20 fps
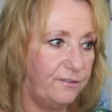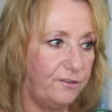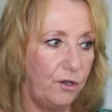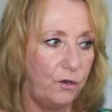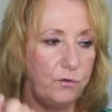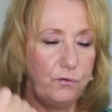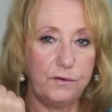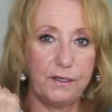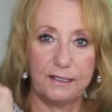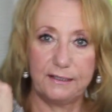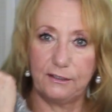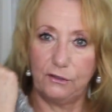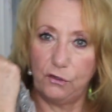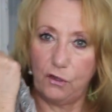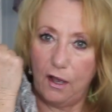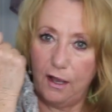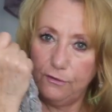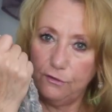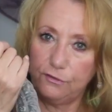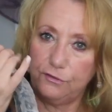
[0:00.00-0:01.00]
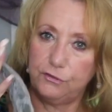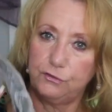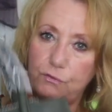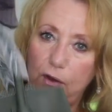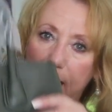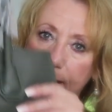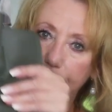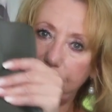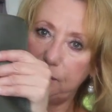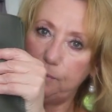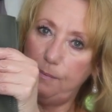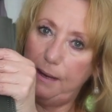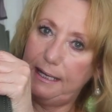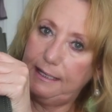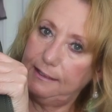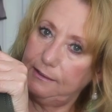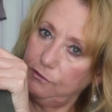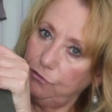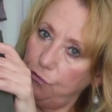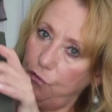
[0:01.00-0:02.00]
So you get the longer strap to
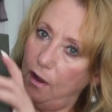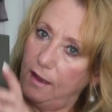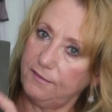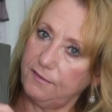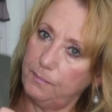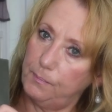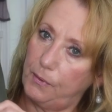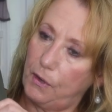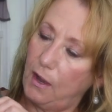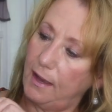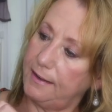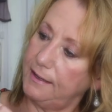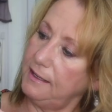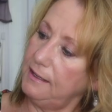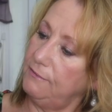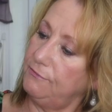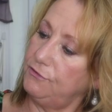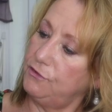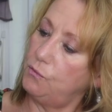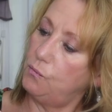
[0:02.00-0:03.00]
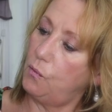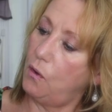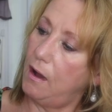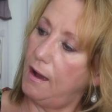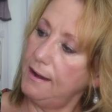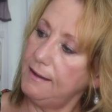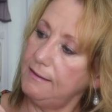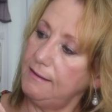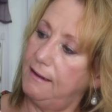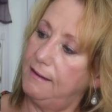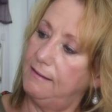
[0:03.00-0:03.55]
make it crossbody if you want,